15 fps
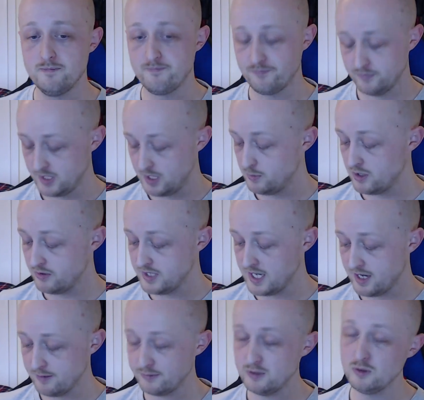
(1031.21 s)
they would only
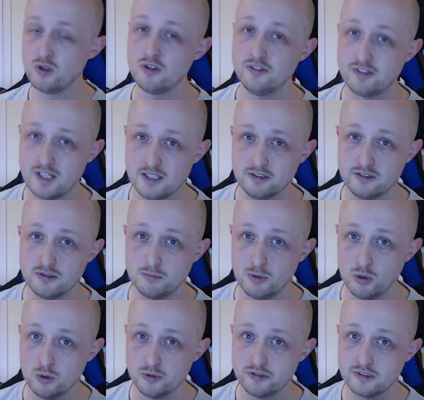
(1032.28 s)
have to contact
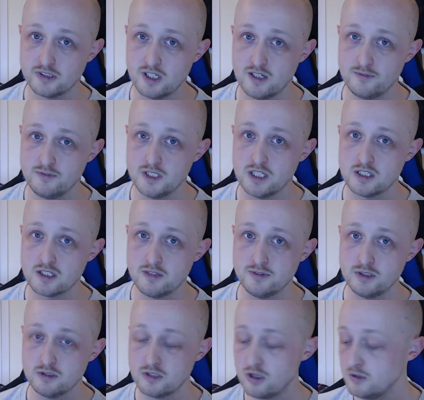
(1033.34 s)

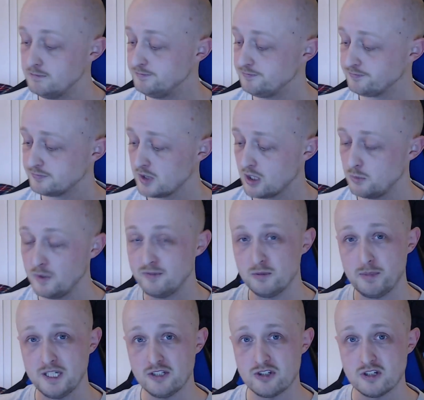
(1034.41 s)
support@vrcover.com with a
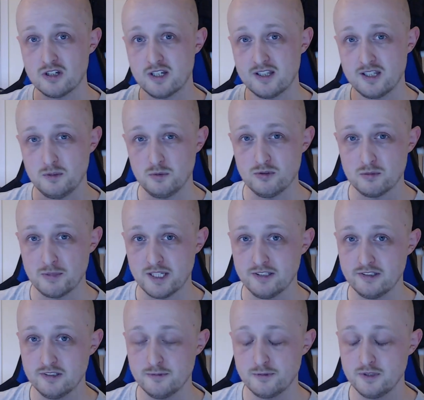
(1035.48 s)
picture, and they would replace
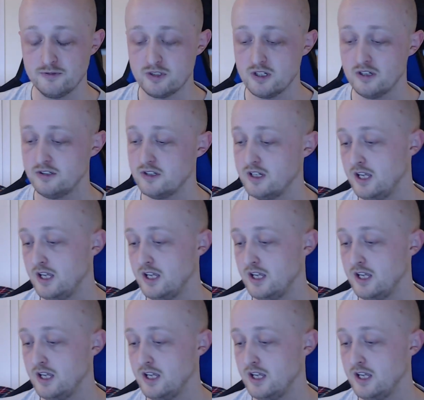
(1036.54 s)
it free of charge.